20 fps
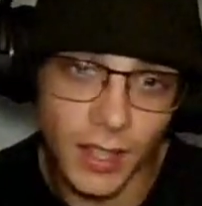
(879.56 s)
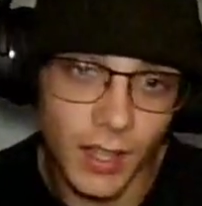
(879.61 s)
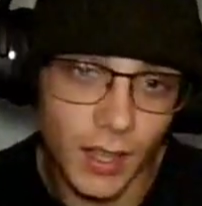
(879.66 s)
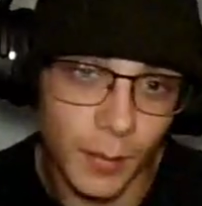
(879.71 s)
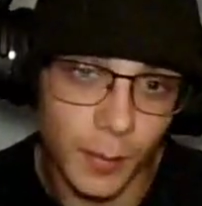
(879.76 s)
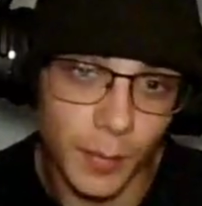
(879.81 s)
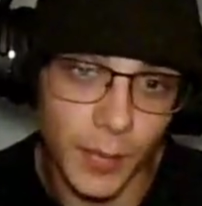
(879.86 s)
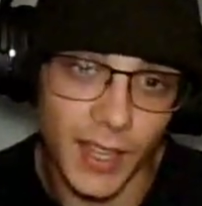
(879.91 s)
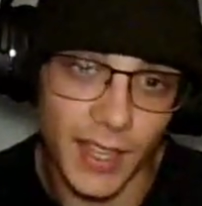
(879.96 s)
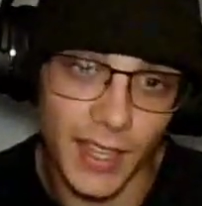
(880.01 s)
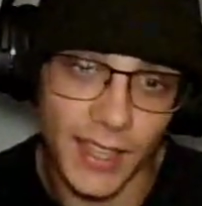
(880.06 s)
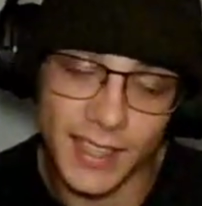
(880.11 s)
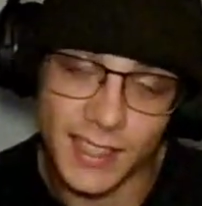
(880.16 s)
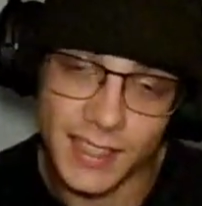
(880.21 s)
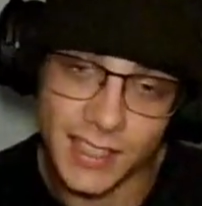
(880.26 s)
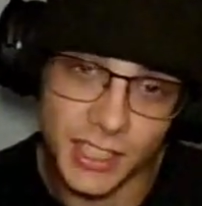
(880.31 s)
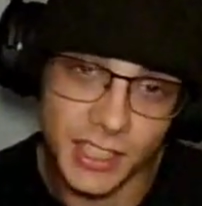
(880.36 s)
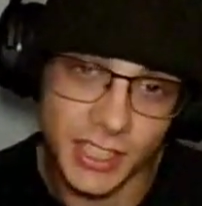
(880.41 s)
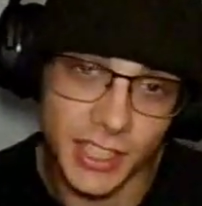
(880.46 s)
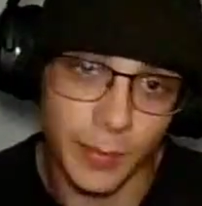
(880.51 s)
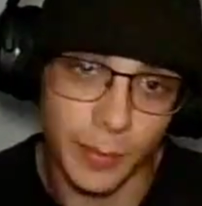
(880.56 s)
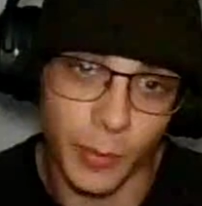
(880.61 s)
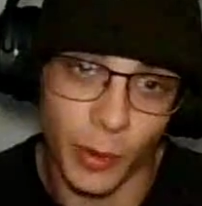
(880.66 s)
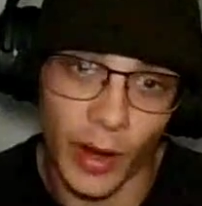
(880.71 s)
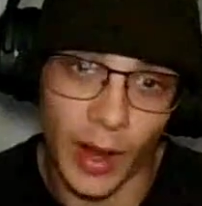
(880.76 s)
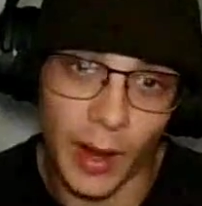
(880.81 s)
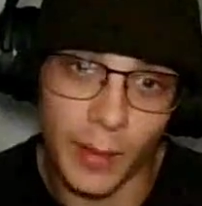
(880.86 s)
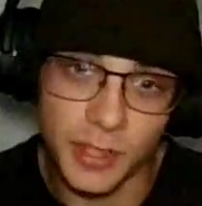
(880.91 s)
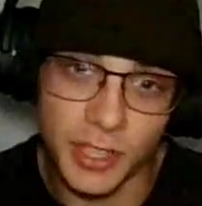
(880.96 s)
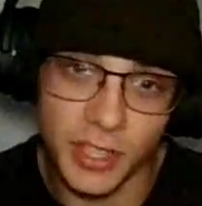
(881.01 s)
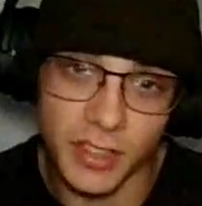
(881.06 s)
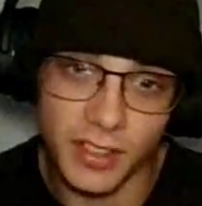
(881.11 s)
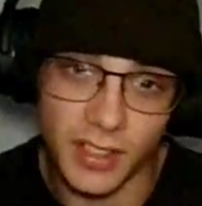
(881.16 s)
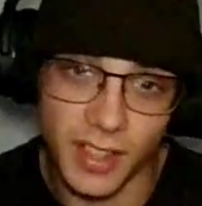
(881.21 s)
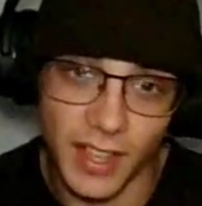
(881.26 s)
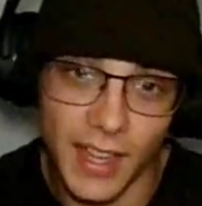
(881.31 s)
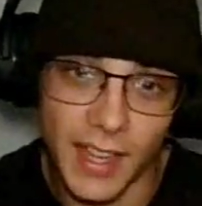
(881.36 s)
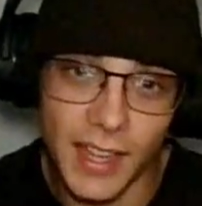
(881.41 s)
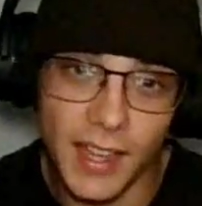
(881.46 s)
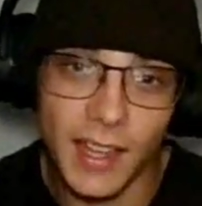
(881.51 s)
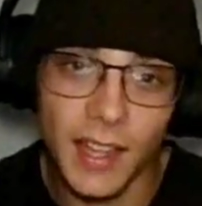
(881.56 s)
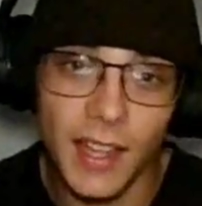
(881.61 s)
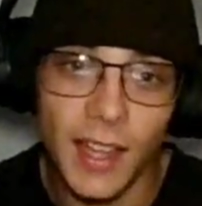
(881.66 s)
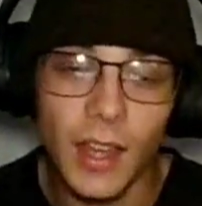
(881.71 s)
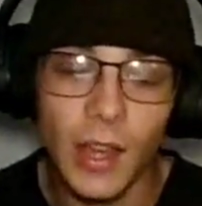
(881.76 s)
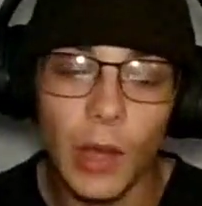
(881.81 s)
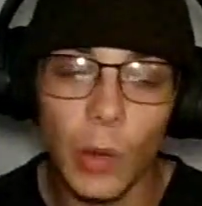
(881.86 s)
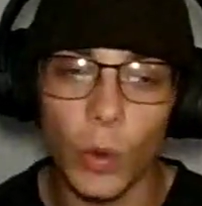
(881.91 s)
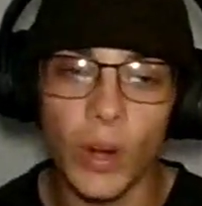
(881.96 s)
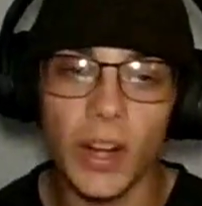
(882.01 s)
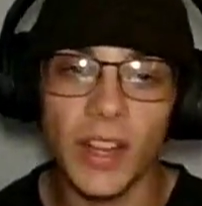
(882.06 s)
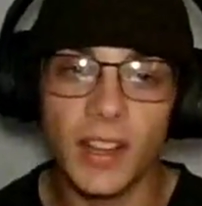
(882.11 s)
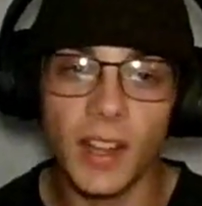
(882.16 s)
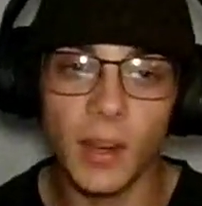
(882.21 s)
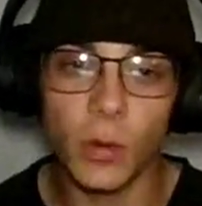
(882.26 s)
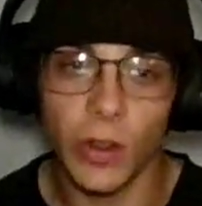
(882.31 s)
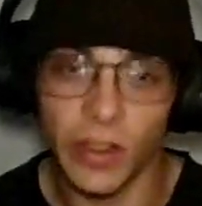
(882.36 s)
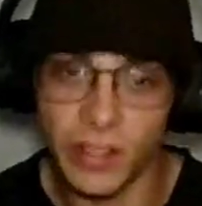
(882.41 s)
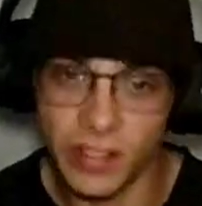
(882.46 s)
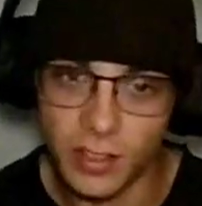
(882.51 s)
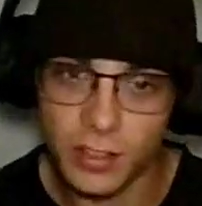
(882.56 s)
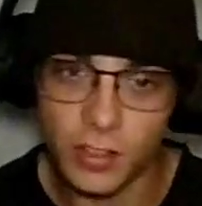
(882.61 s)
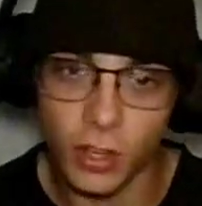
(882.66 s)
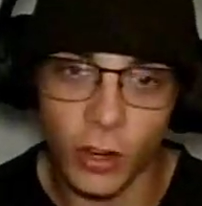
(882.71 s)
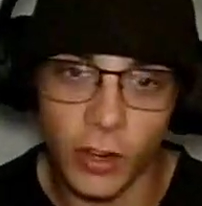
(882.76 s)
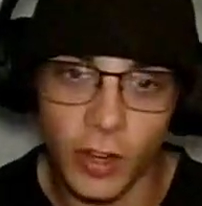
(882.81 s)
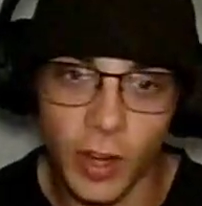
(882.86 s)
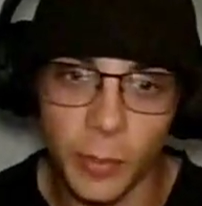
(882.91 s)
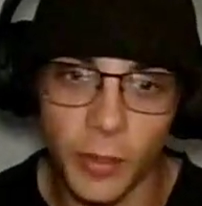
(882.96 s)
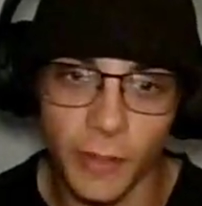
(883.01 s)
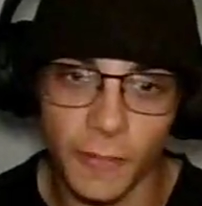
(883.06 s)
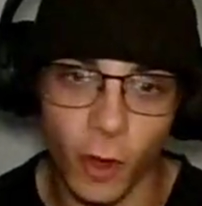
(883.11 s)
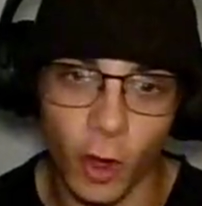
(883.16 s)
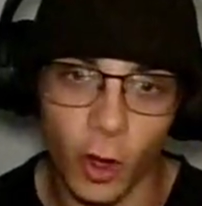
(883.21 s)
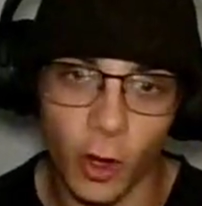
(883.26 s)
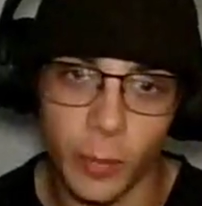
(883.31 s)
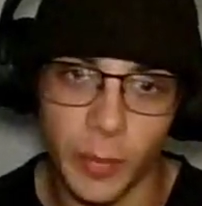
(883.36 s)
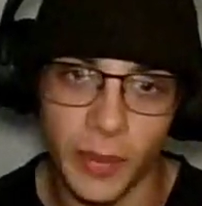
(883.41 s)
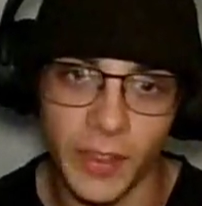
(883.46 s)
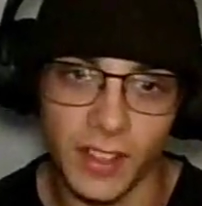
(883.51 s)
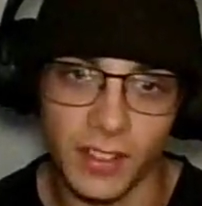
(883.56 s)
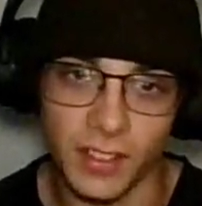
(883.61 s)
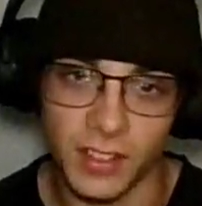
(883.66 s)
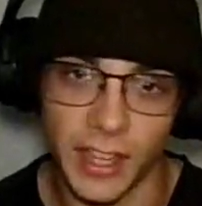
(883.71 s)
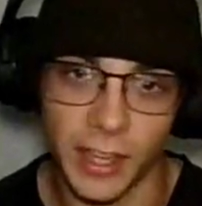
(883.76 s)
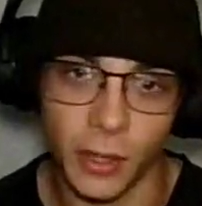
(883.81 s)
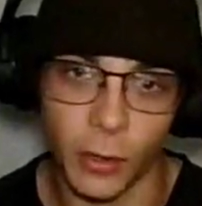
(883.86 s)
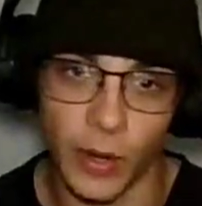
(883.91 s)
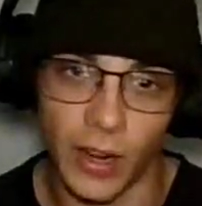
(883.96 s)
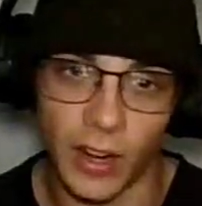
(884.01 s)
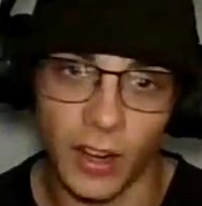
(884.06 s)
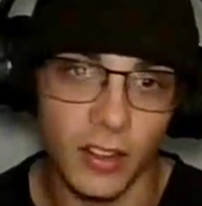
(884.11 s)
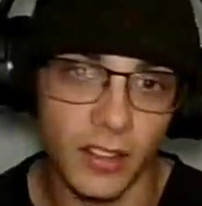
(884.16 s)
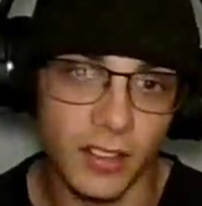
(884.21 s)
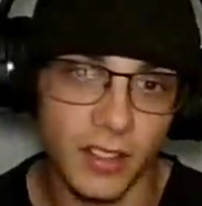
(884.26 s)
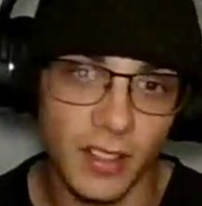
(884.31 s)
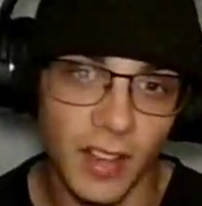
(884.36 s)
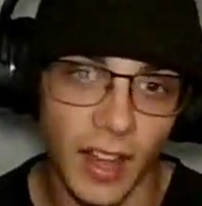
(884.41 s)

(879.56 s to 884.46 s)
But, shit, Merab what he did was he turned up the volume in these later rounds.